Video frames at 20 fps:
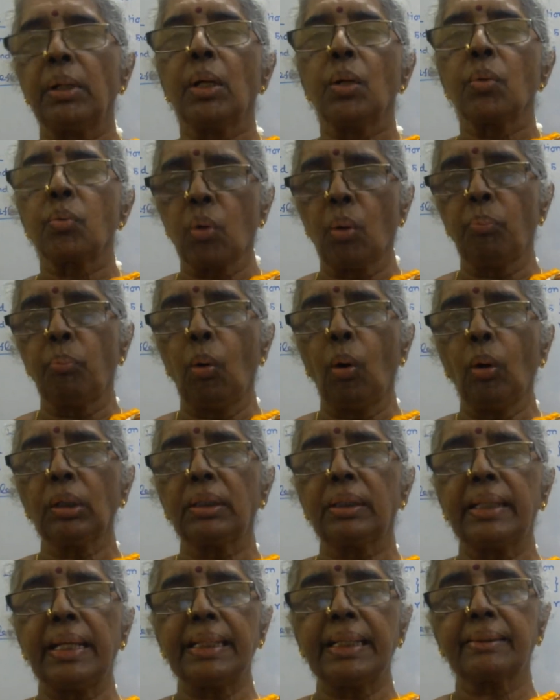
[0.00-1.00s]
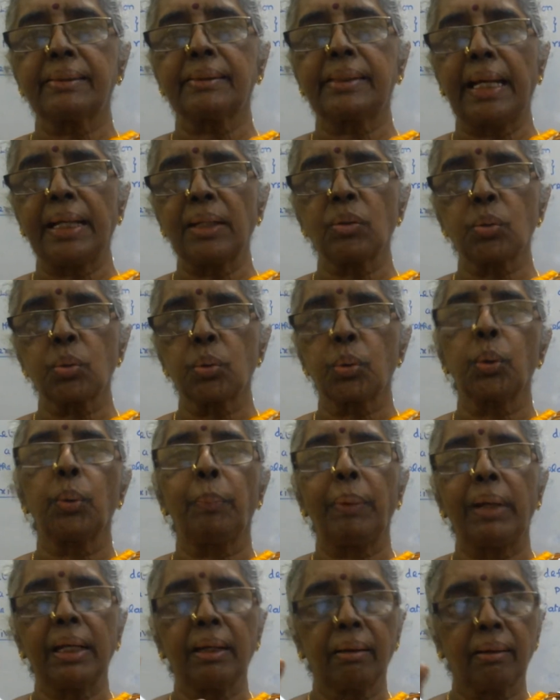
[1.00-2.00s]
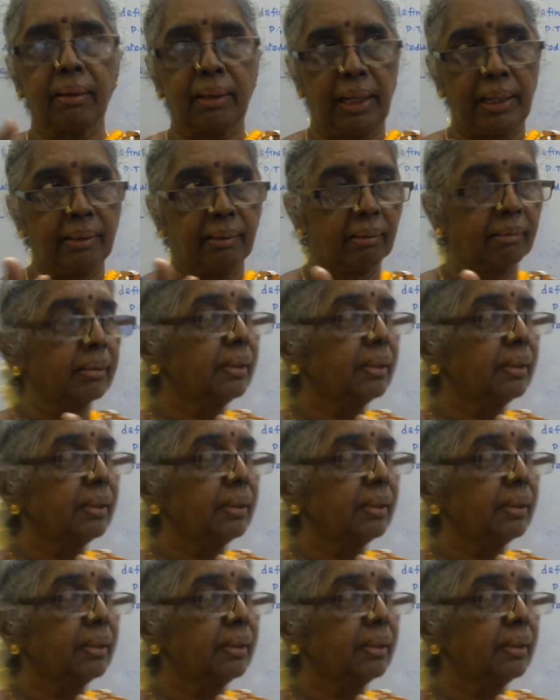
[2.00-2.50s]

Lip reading: So both these things should be clear.